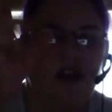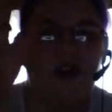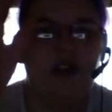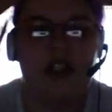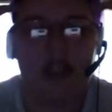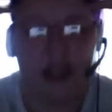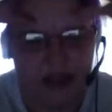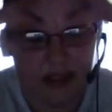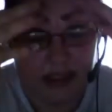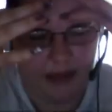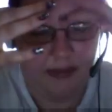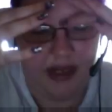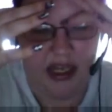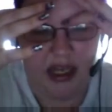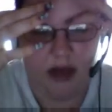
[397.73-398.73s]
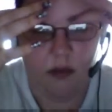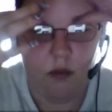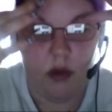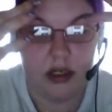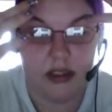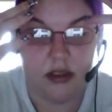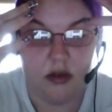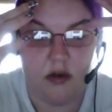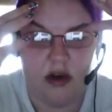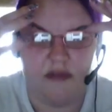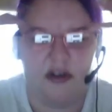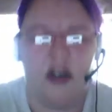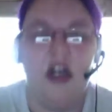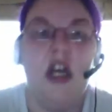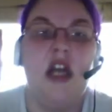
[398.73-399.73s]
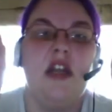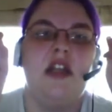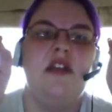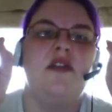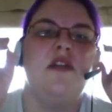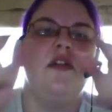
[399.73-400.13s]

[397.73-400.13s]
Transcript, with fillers: no sense to me whatsoever. These